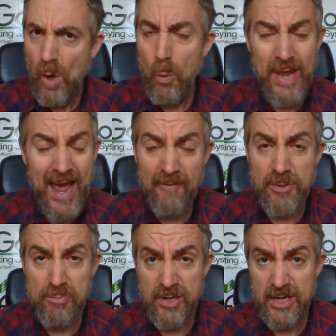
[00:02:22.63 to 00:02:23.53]
We have the
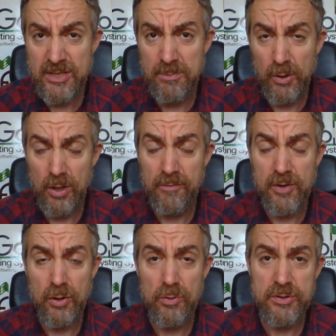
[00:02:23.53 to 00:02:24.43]
predictor model, of
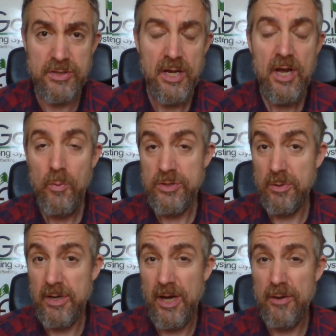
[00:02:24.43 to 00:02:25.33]
course, which I'm
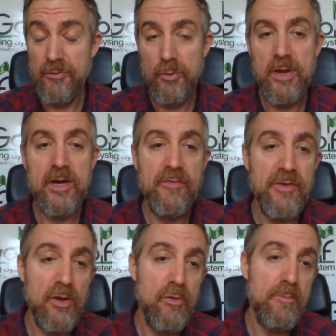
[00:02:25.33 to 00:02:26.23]
going to go through in a
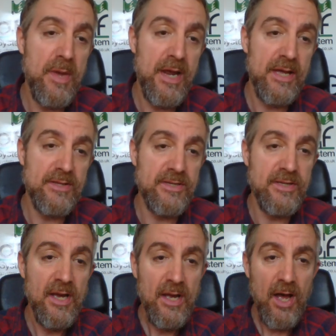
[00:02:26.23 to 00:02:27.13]
few minutes.
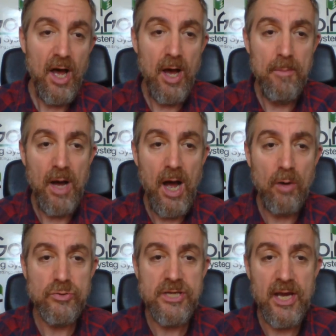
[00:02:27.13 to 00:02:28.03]
Um,
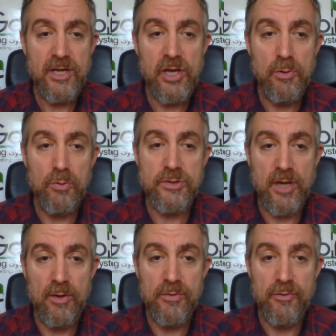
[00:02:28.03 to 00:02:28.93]
I'll take you
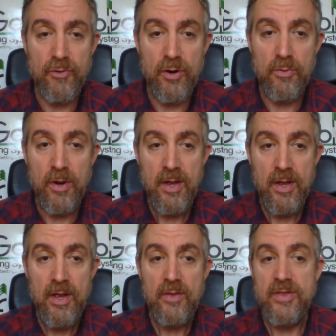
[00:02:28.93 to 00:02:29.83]
also through
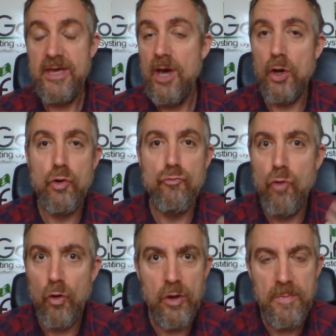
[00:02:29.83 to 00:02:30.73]
the
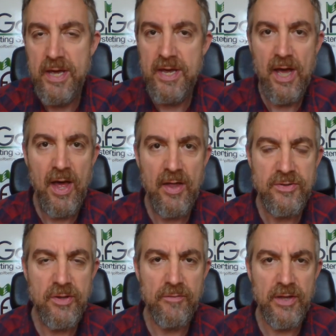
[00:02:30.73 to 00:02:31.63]
agronomy
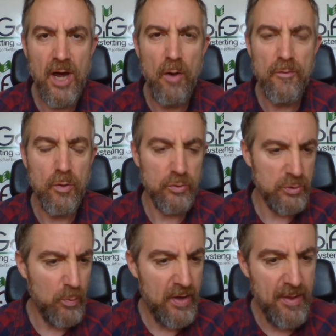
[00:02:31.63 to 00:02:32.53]
and of the golf course
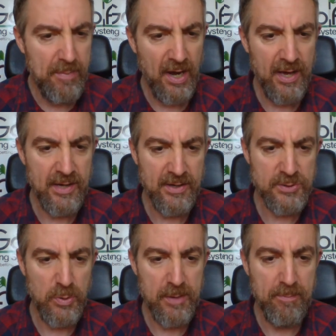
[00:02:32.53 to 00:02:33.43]
and where they're playing
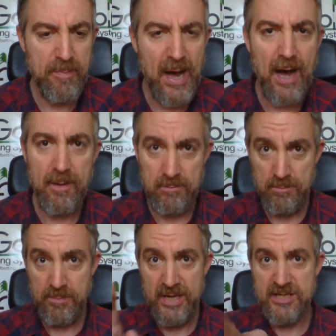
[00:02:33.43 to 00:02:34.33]
this week. But
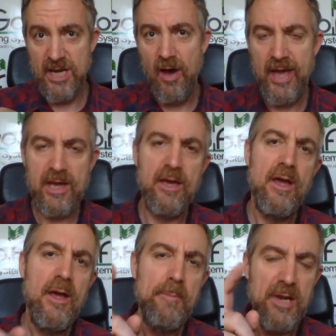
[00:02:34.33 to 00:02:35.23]
please like,
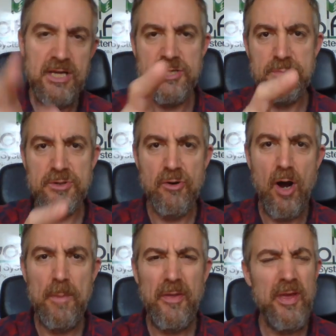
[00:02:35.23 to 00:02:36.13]
please
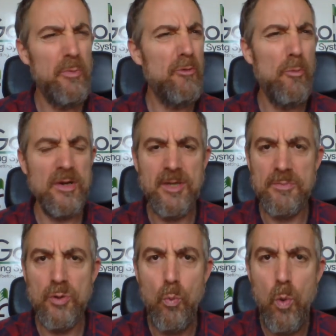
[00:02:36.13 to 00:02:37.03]
subscribe. I think we're almost up
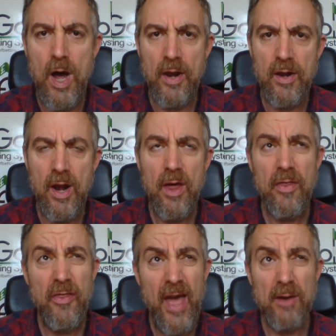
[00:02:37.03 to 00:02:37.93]
to one
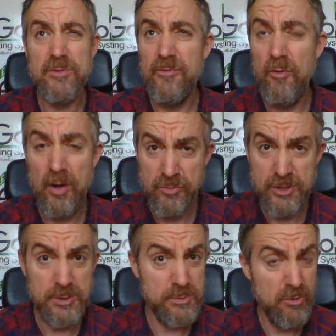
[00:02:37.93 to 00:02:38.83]
thousand four hundred
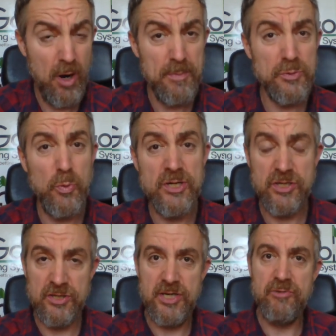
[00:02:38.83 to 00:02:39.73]
subscribers, which,
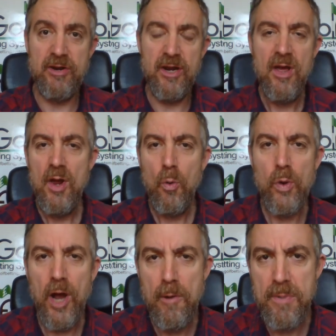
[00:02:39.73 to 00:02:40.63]
considering
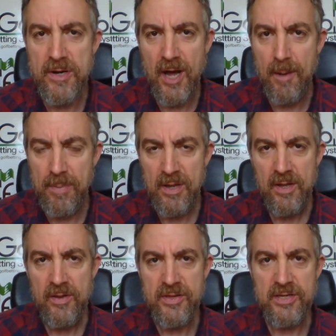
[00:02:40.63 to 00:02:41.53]
we opened up
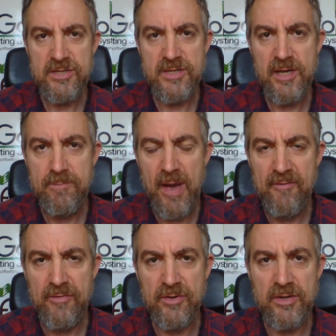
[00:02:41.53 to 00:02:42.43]
this Steve
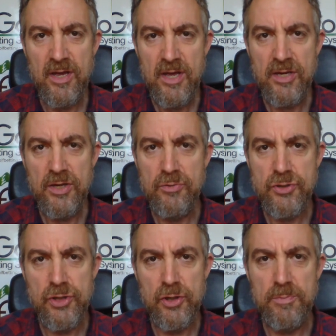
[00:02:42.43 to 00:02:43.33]
Bamford
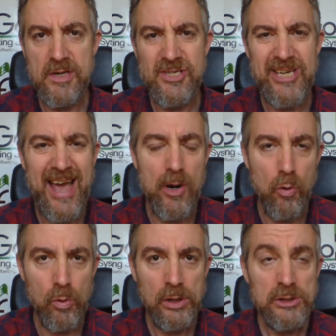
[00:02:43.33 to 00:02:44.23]
YouTube
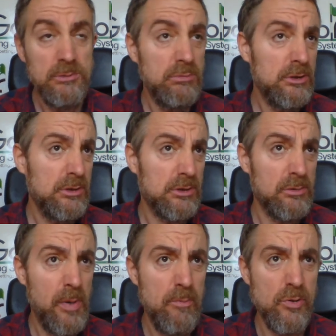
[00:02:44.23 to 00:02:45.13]
channel, oh,
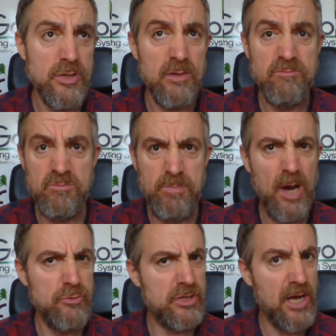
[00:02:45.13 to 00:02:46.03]
when was it?
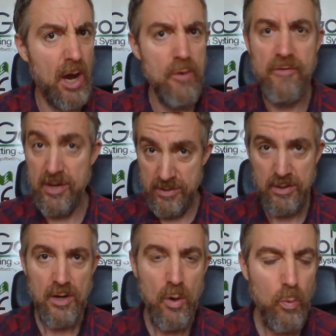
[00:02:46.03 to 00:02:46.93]
Post-COVID.
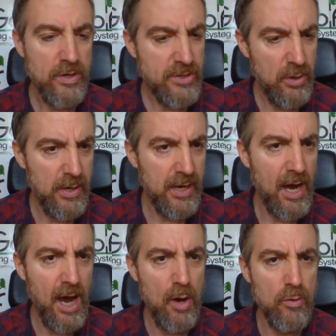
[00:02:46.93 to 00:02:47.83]
We're doing,
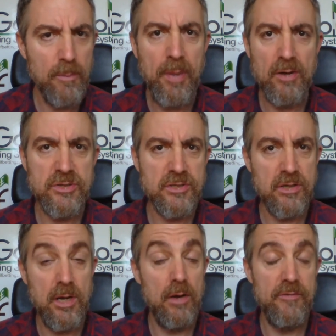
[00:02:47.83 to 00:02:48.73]
oh,
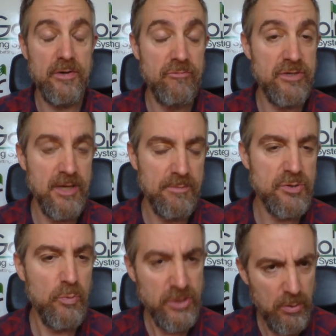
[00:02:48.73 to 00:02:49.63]
post-COVID
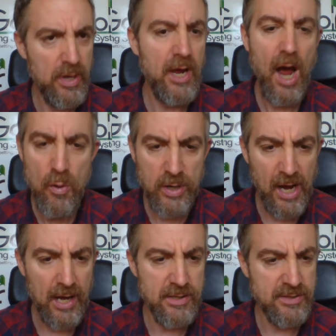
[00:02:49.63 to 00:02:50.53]
resumption. We're doing
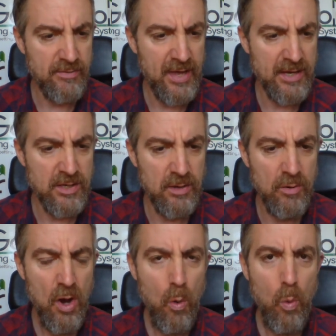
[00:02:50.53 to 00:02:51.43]
okay. So thank
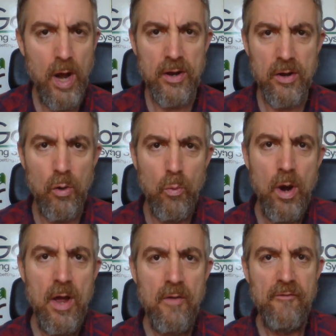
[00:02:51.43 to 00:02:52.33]
you, one and all,
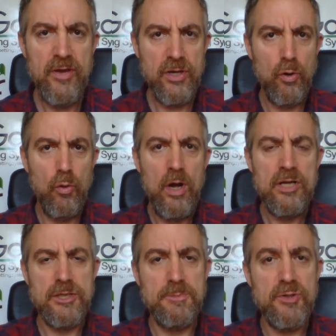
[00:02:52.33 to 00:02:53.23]
for your
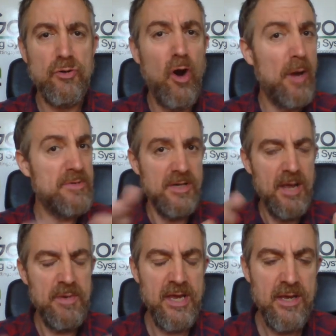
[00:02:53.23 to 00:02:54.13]
subscribes. And
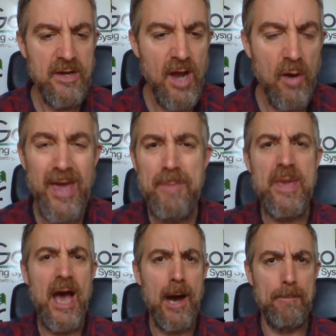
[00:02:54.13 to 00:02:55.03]
let me know. Hit
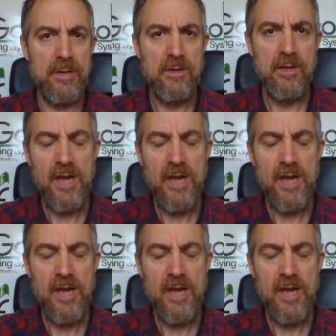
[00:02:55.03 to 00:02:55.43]
me up.